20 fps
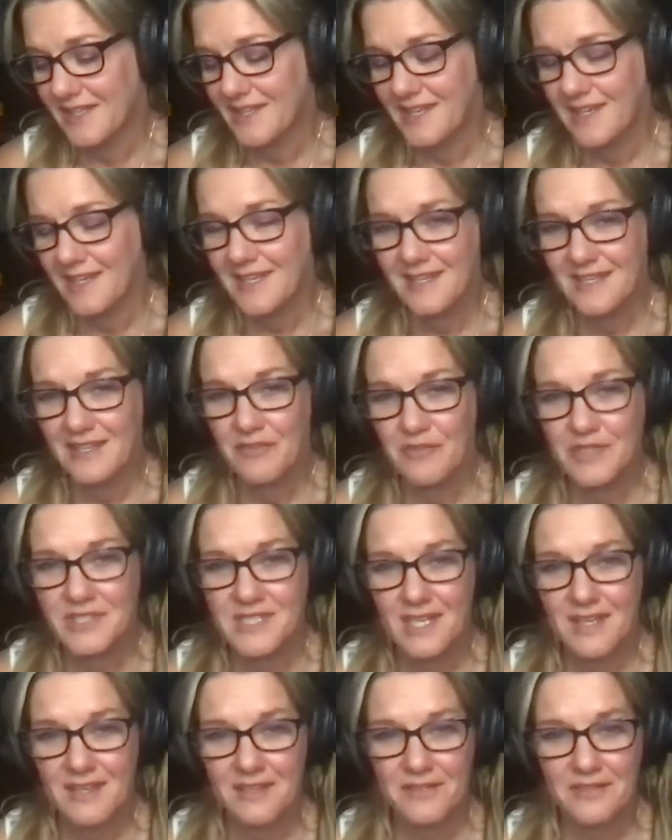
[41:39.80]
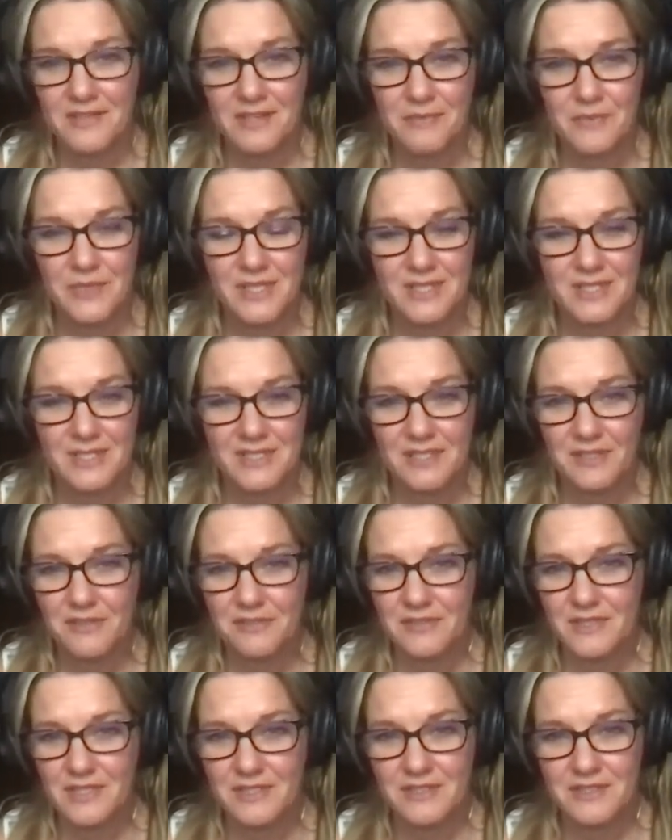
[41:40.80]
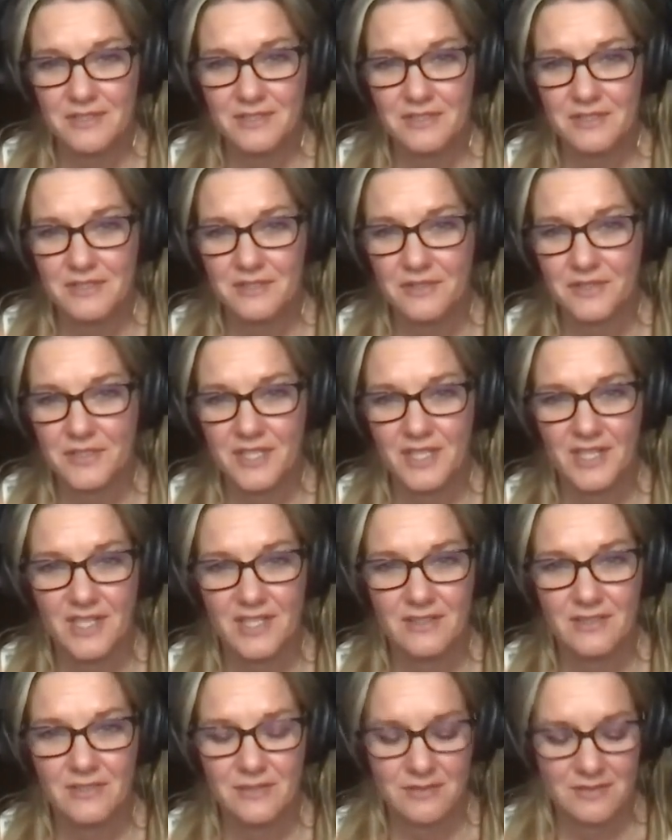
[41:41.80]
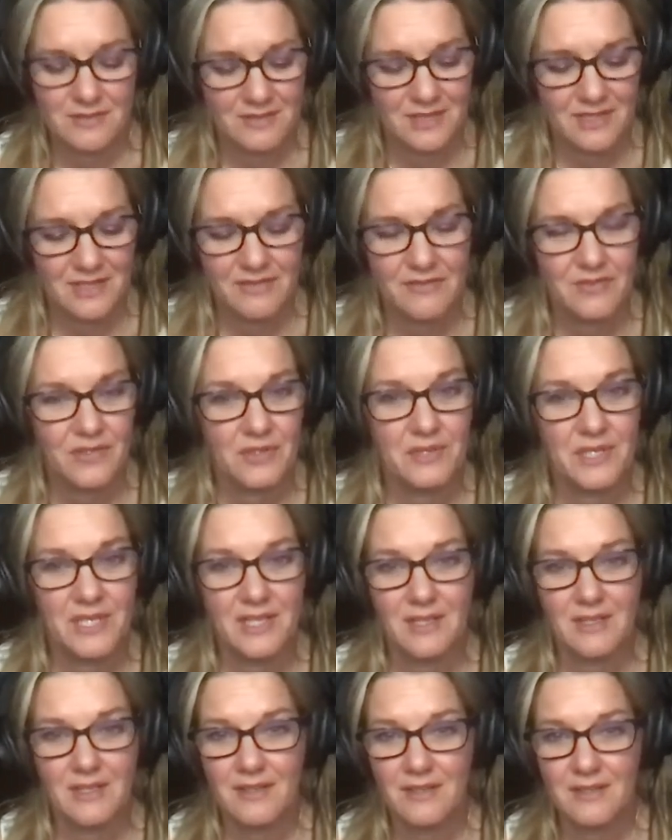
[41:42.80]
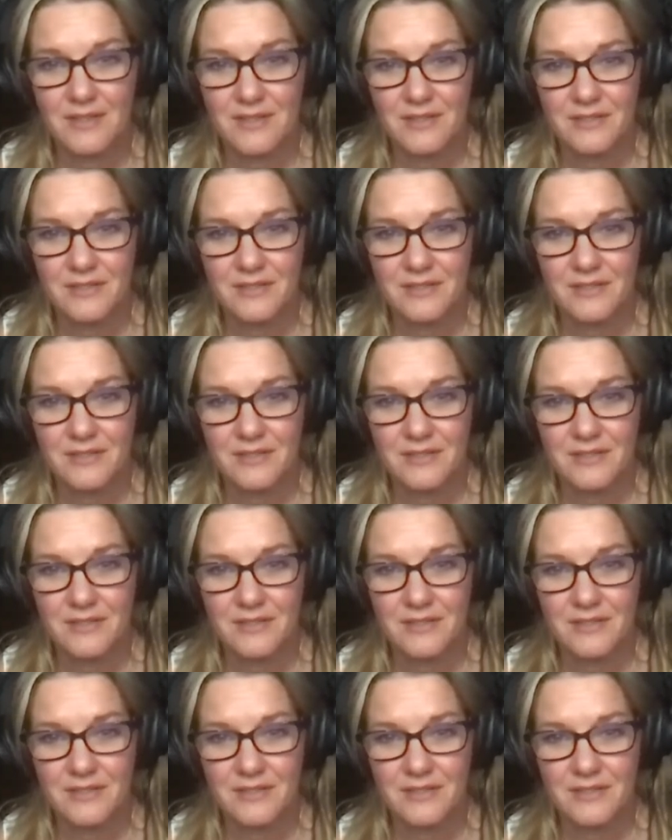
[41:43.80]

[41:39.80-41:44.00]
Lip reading: I can never tell if I'm really selfish or not. I have no idea.